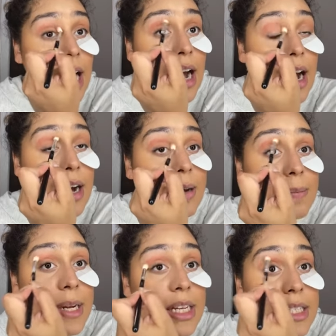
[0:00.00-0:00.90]
Um,
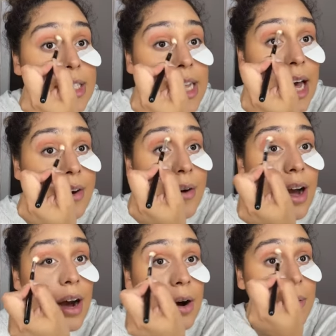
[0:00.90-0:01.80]
because that'll
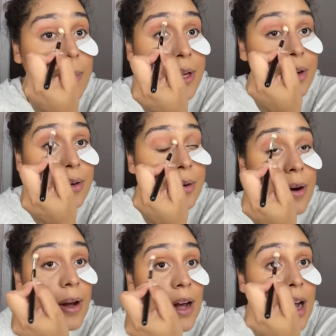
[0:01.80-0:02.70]
help you
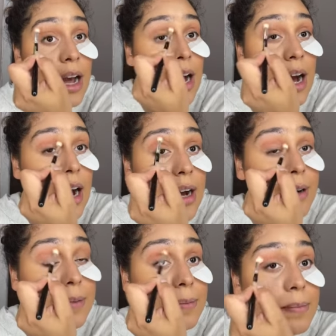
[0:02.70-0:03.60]

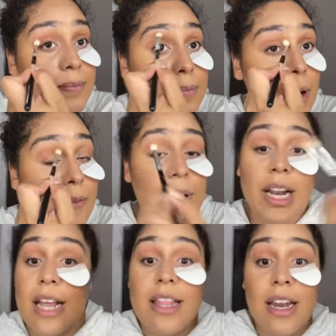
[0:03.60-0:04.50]
um,
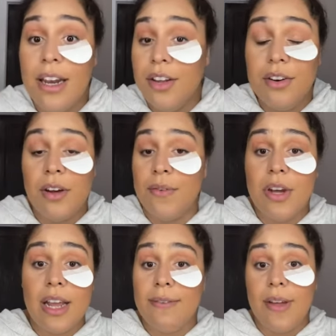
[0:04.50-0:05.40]
perfect. And then, you know, if you
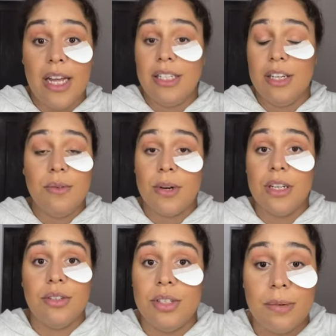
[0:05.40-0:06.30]
get fancy, you want
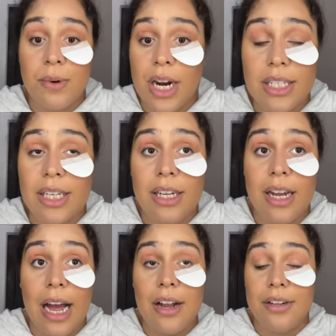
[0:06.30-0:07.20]
to do some
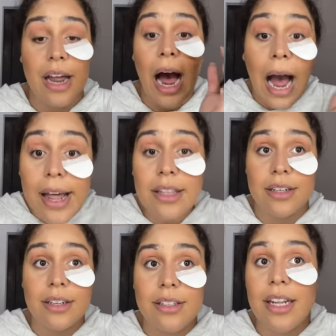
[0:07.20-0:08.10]
crazy eye
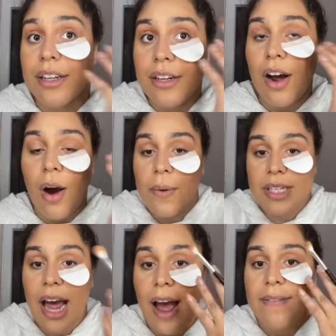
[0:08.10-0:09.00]
look, then
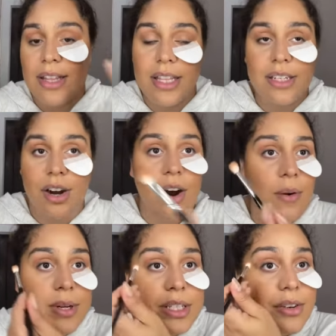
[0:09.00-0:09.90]
always having these are
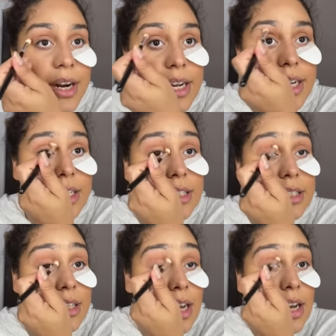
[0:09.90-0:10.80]
always great
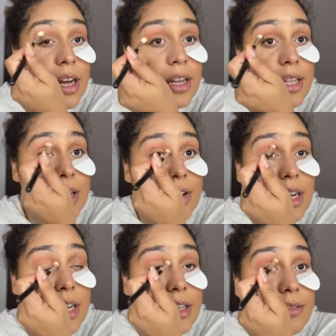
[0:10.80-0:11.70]
because then you
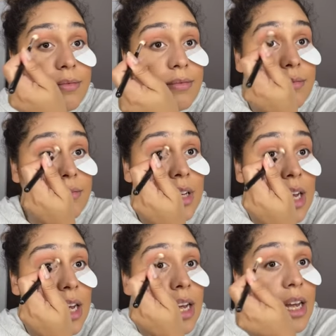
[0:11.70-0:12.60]
can
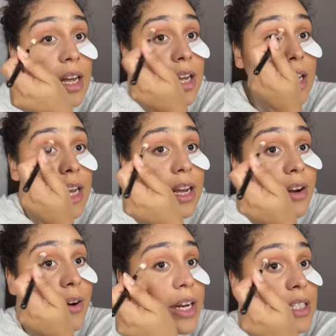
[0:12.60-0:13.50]
get
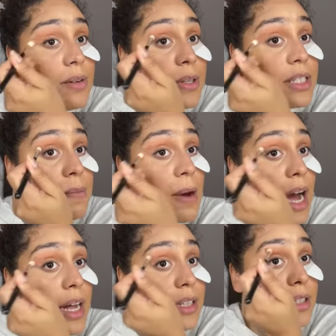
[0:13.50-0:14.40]
crazy with some
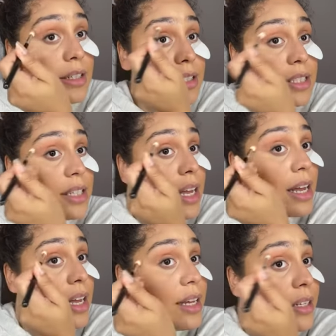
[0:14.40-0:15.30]
eye looks
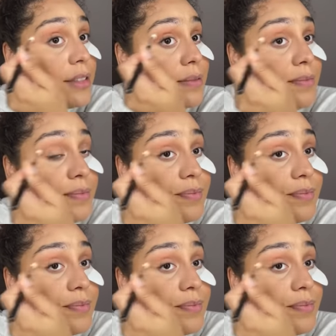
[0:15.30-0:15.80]
and